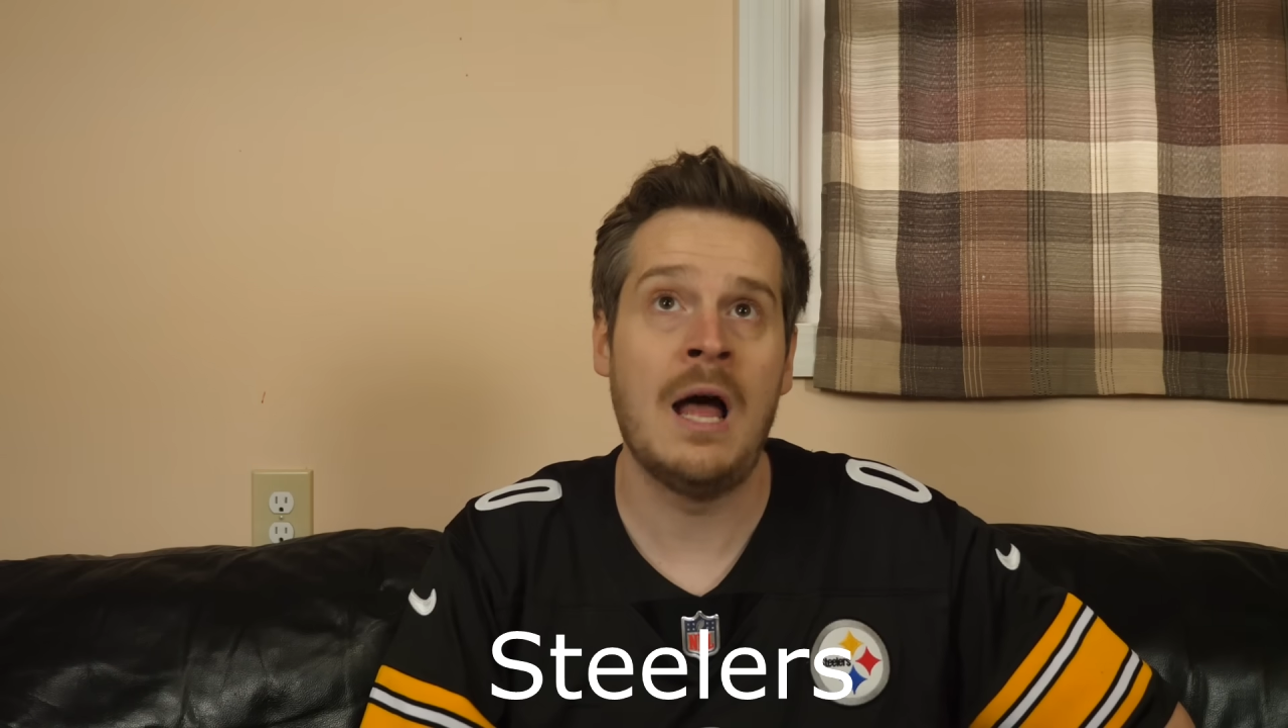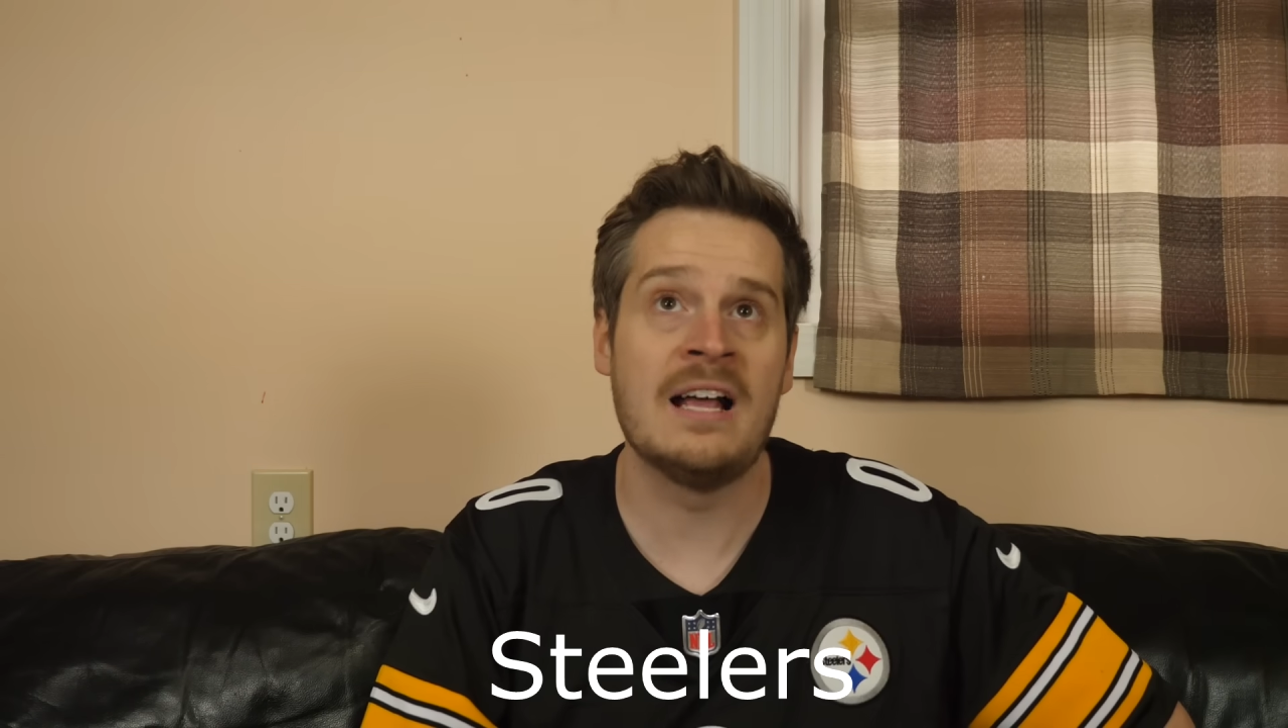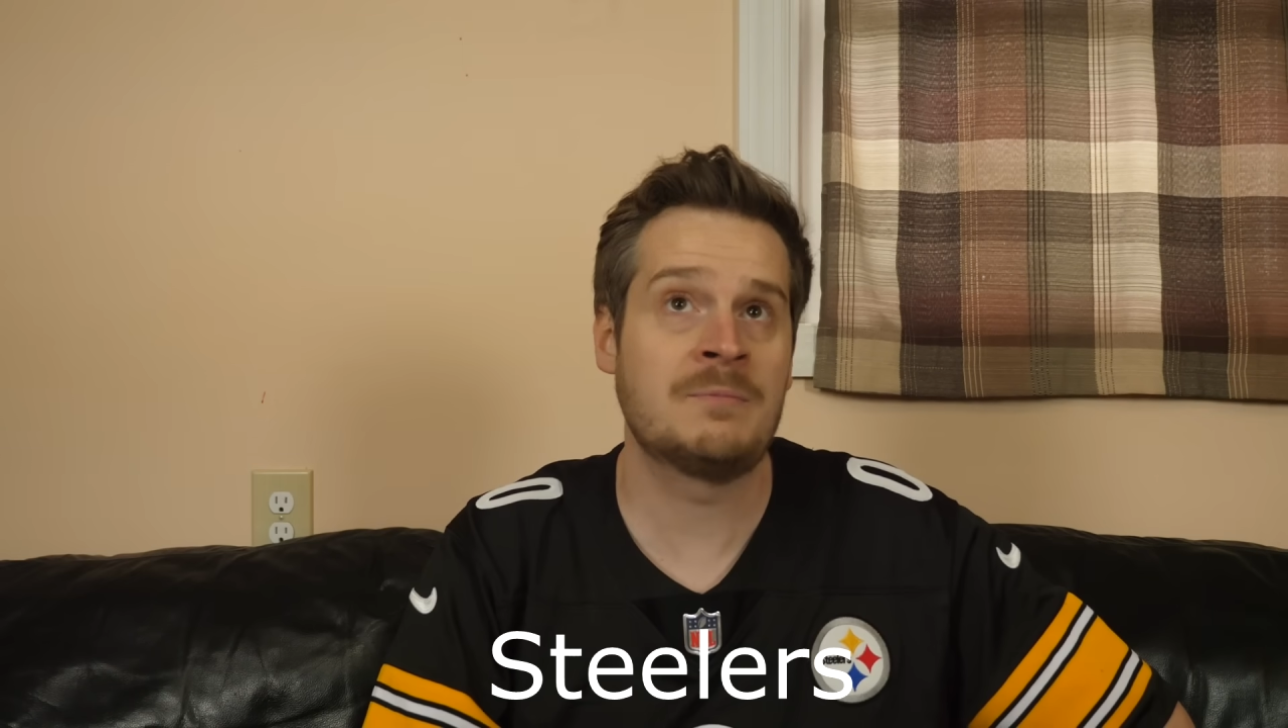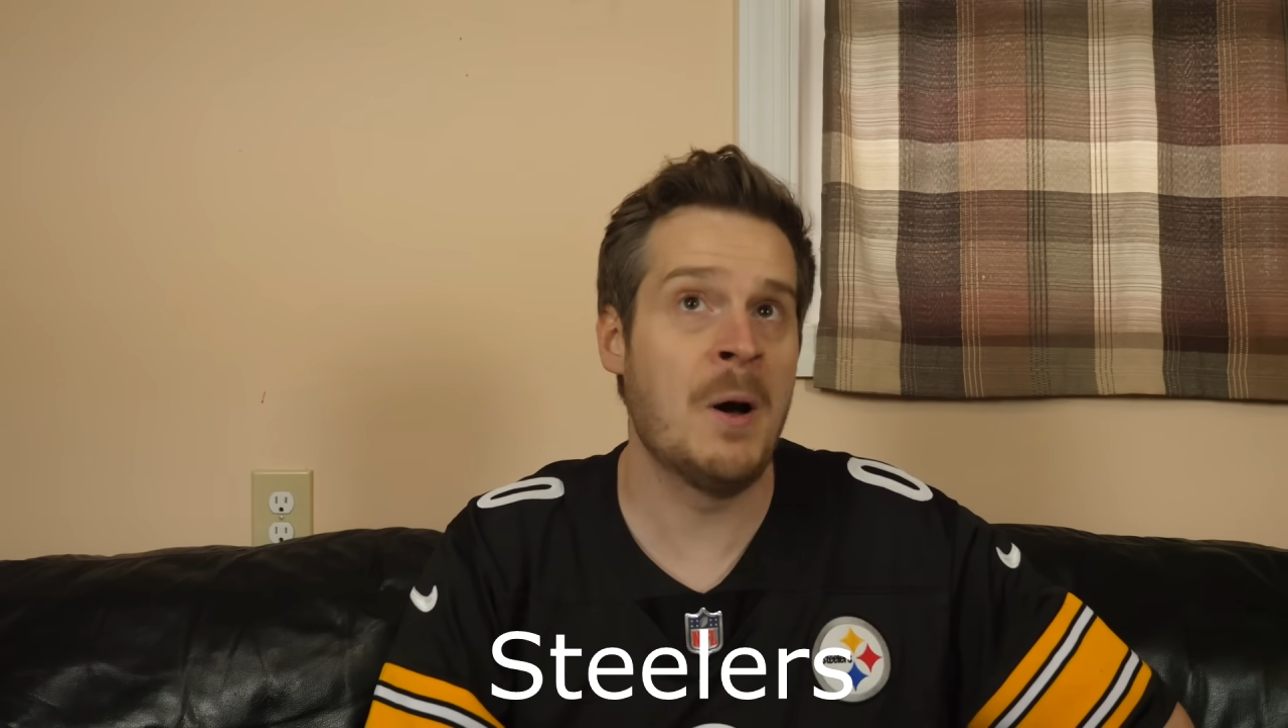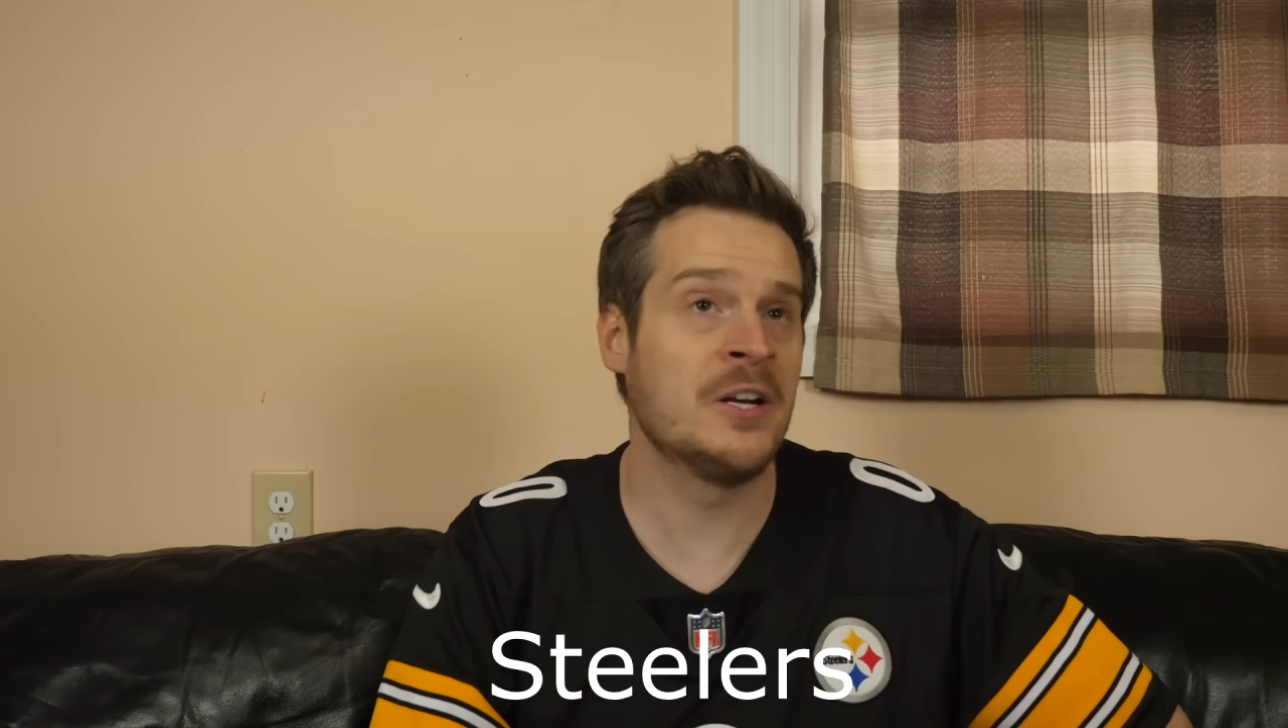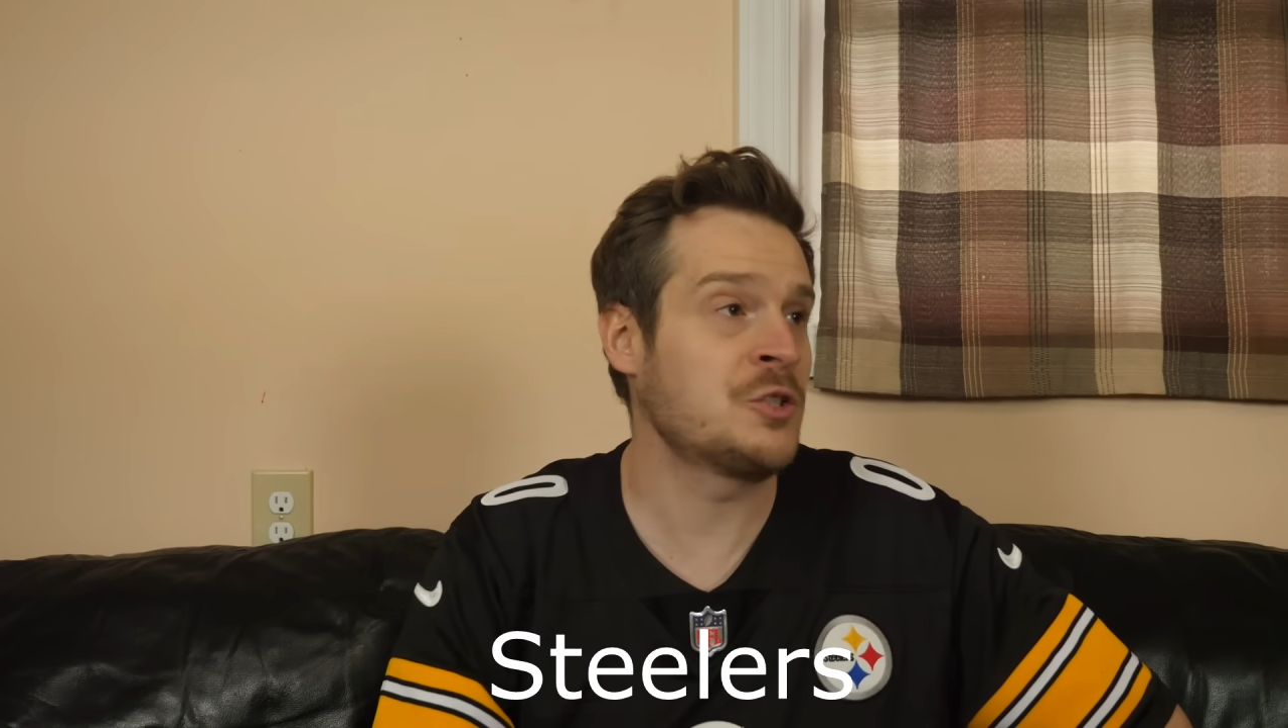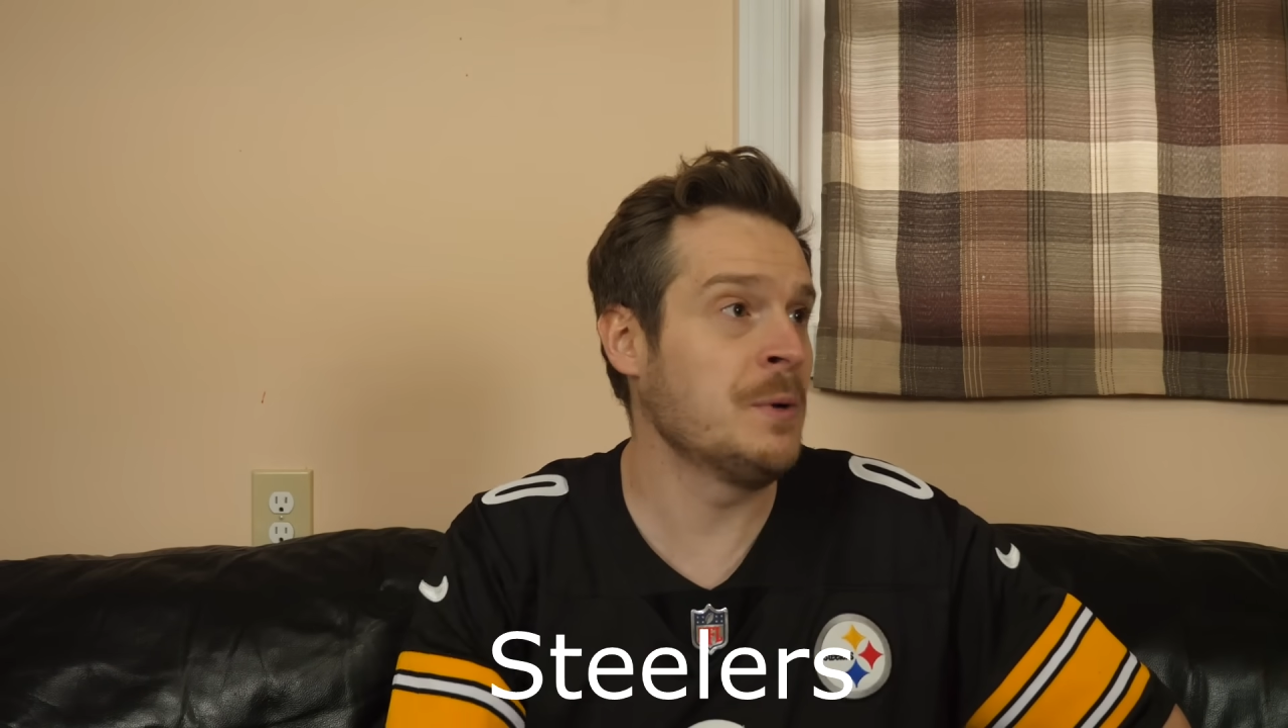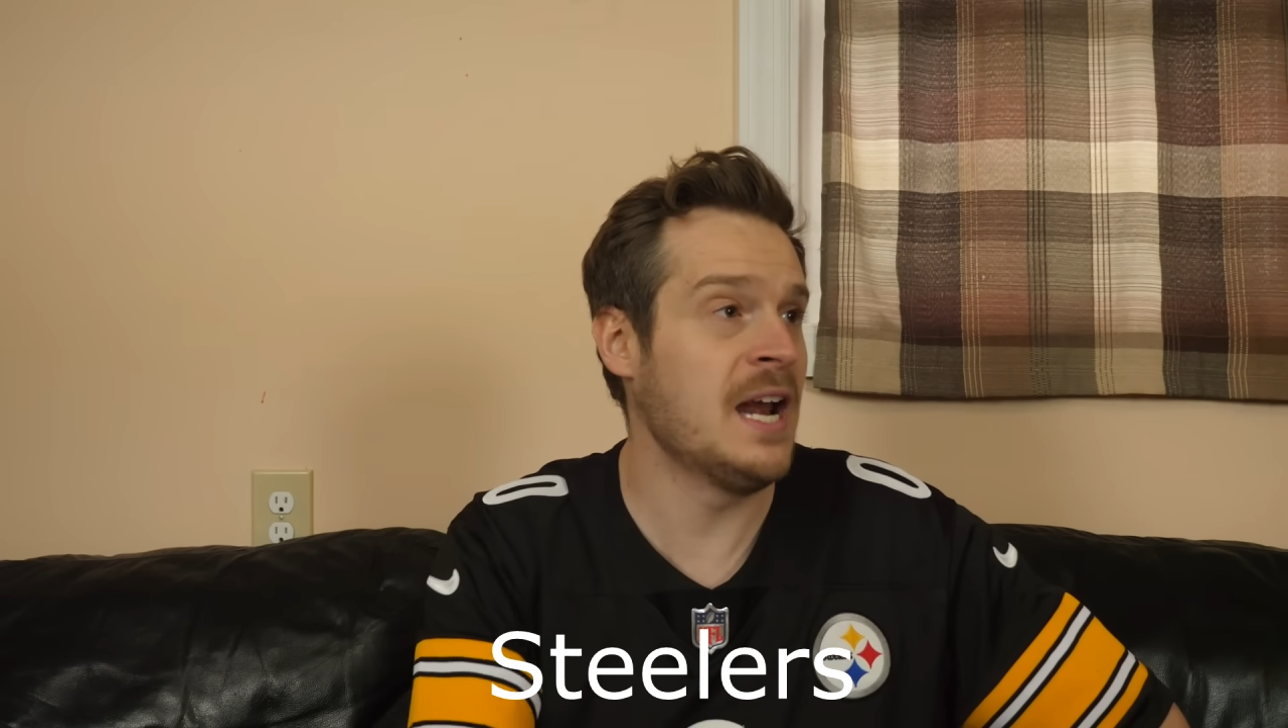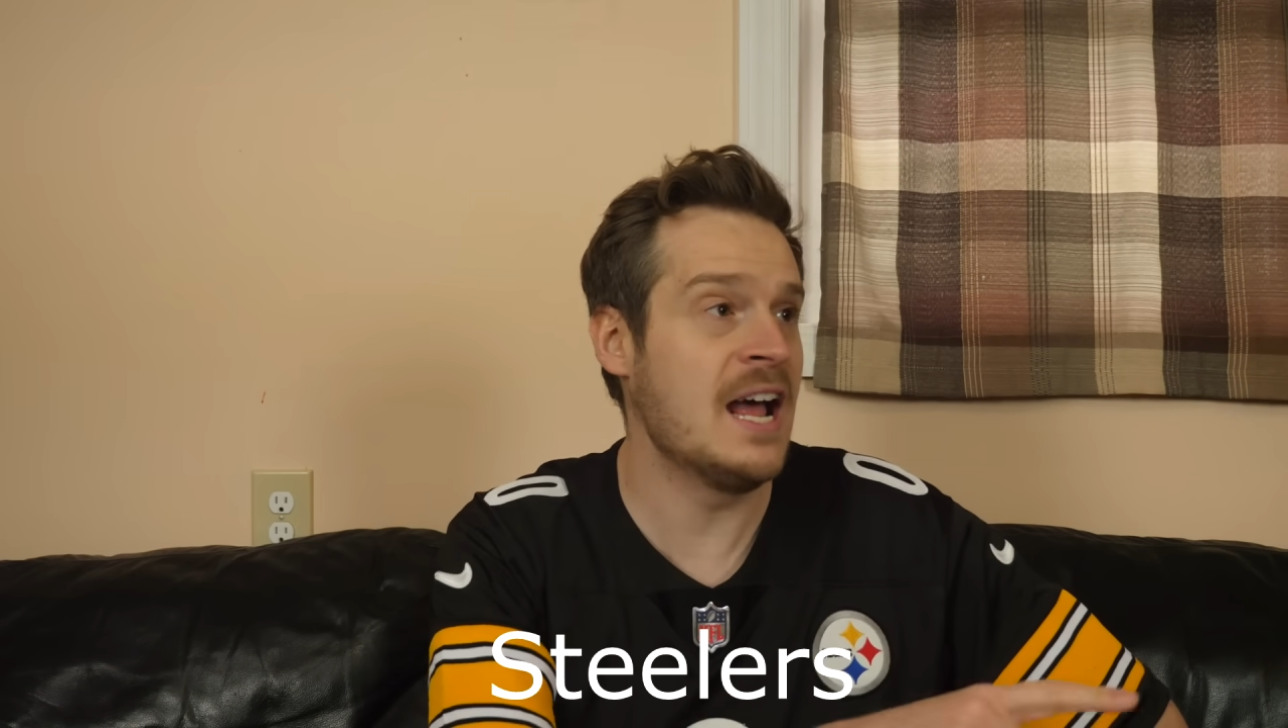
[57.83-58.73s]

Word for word: As punishment,